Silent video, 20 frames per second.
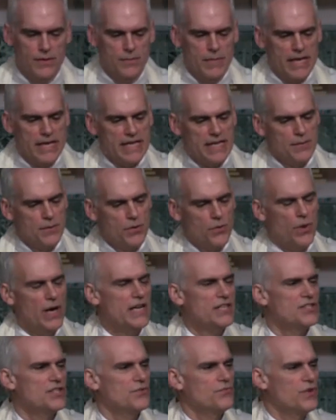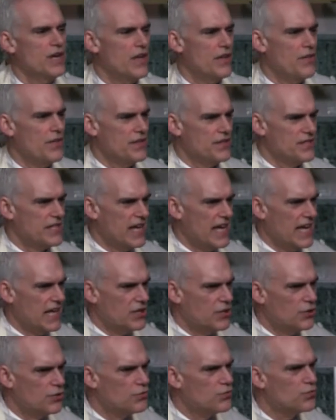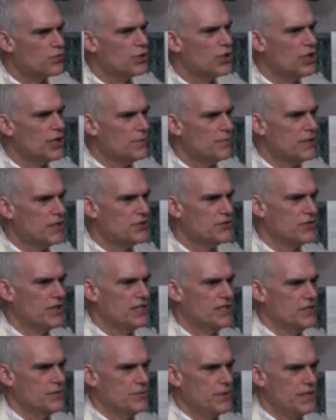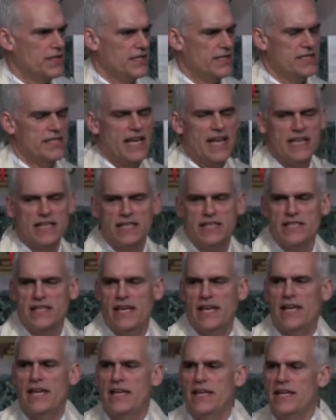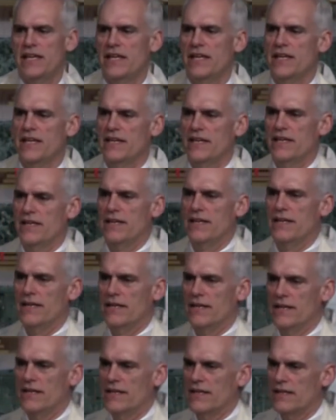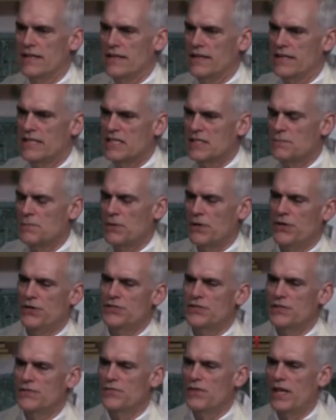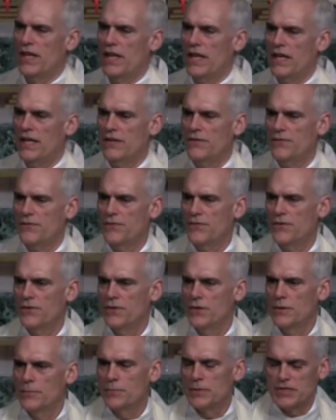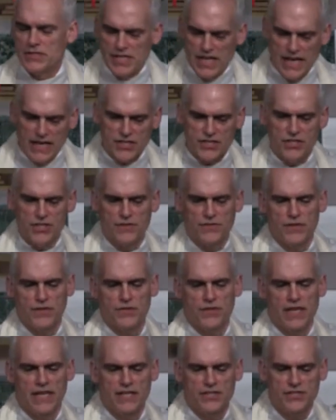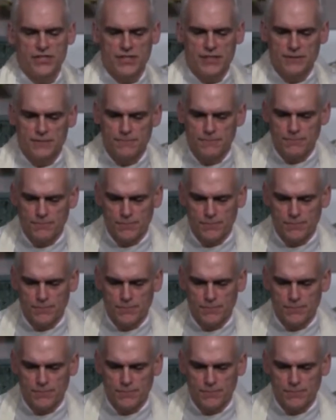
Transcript: making them question whether this guy could really be trusted with the day to day experience of life, protection of their nation.